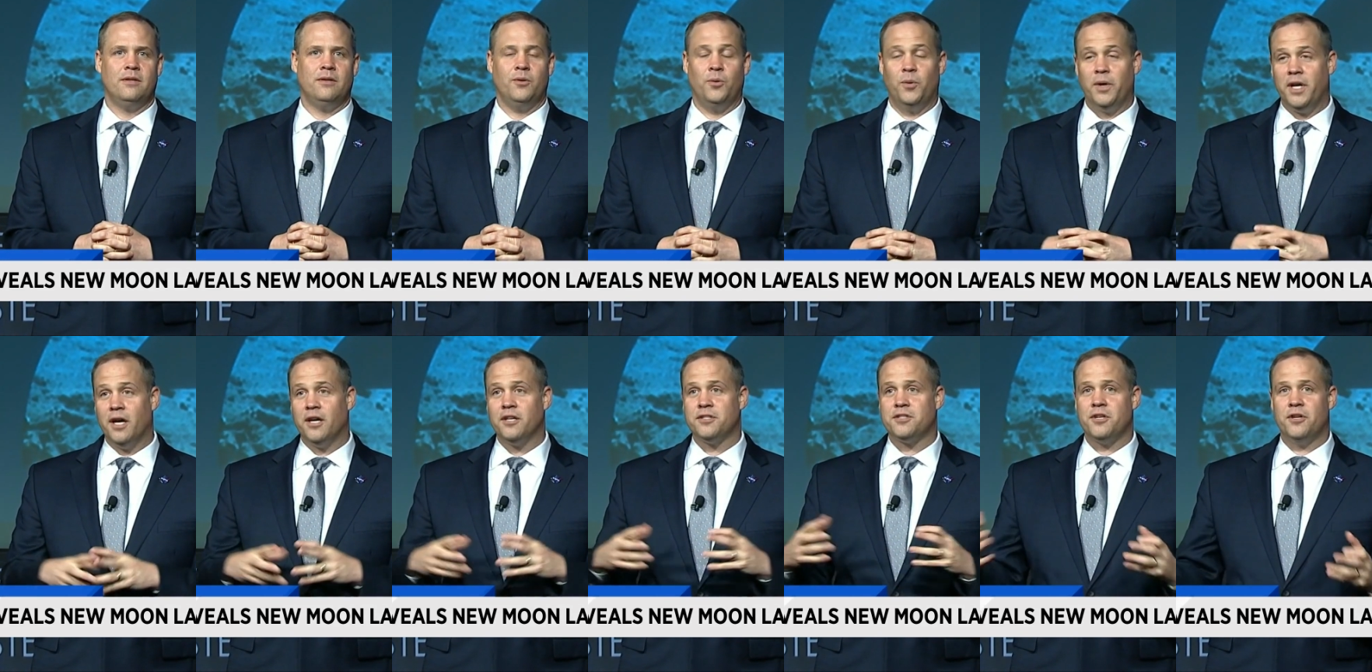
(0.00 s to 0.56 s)
We
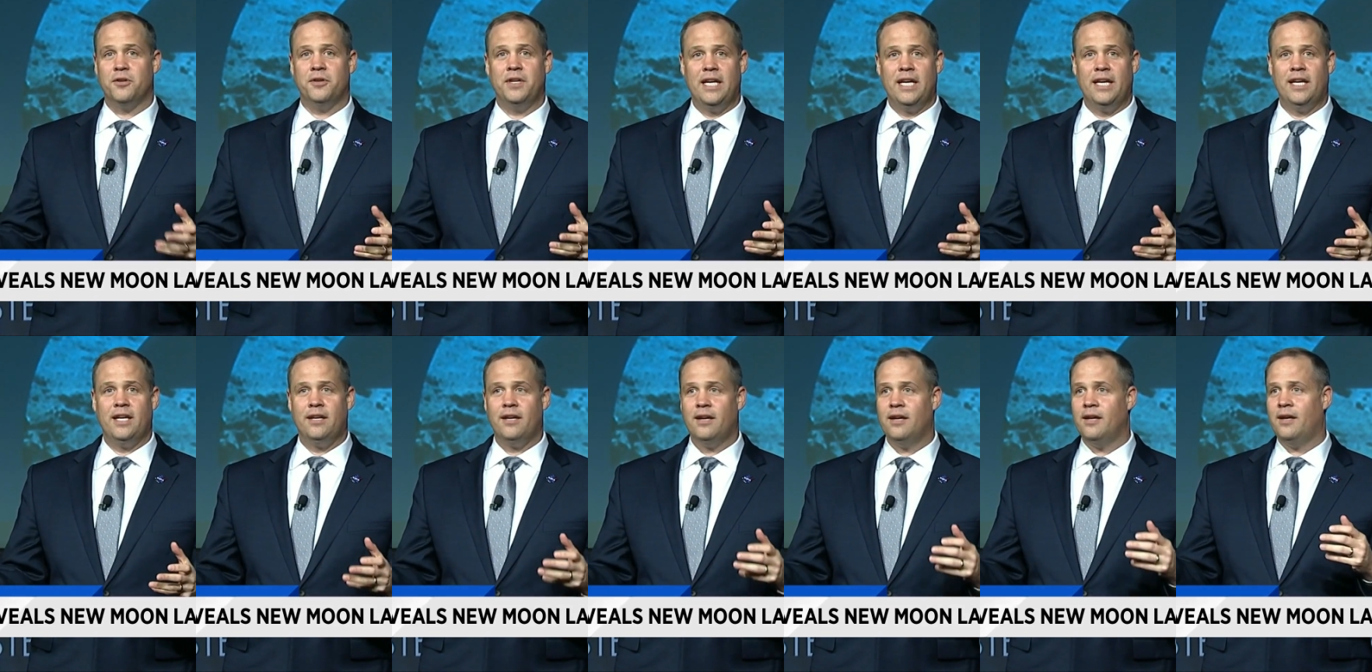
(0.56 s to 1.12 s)
also
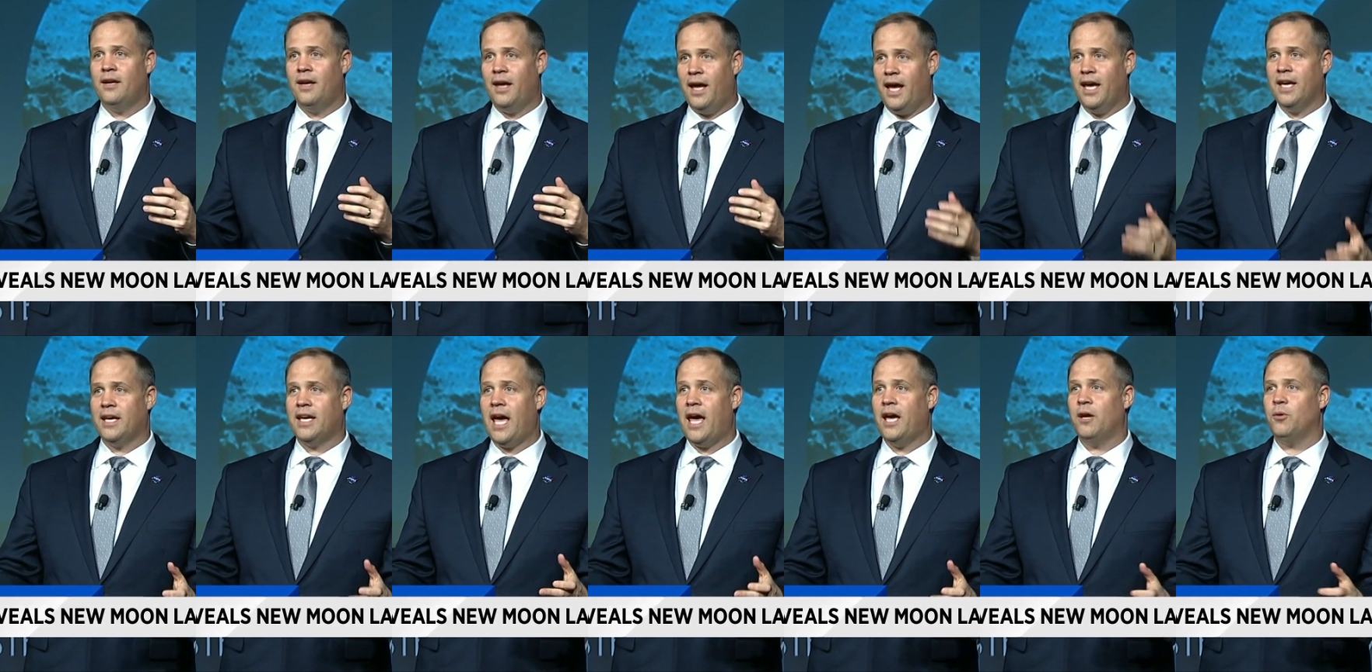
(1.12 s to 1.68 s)
need a
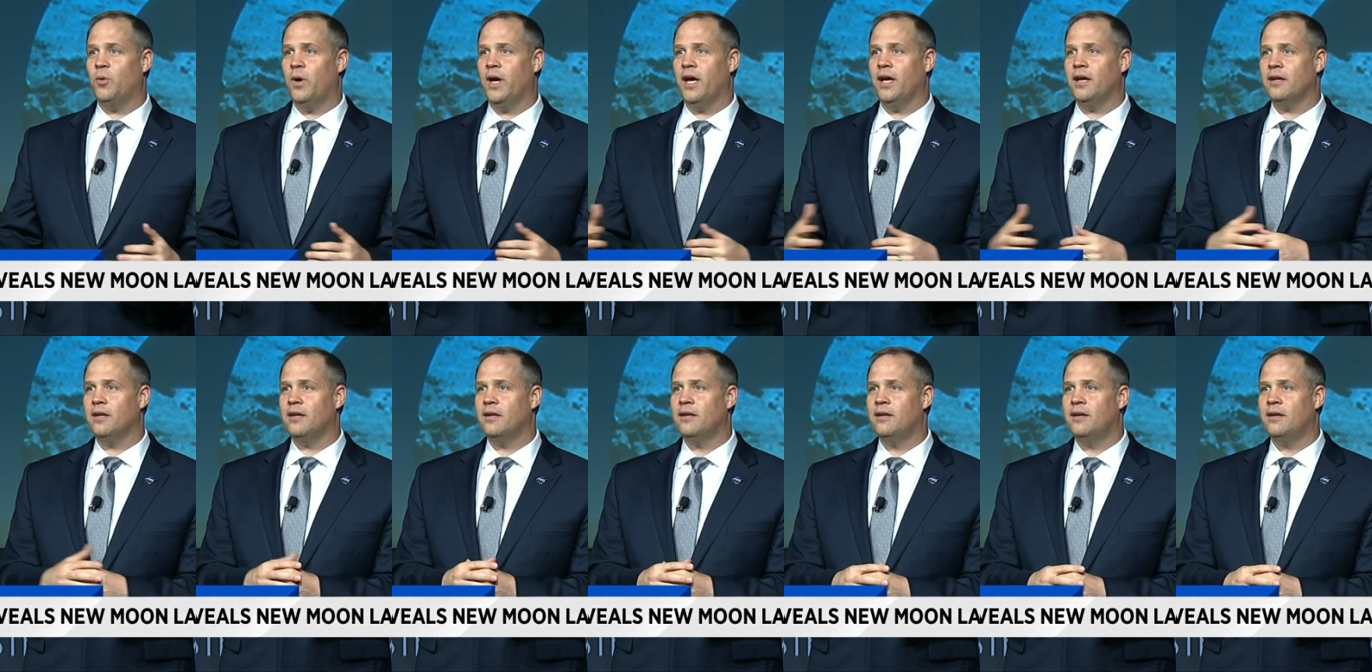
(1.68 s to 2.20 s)
gateway.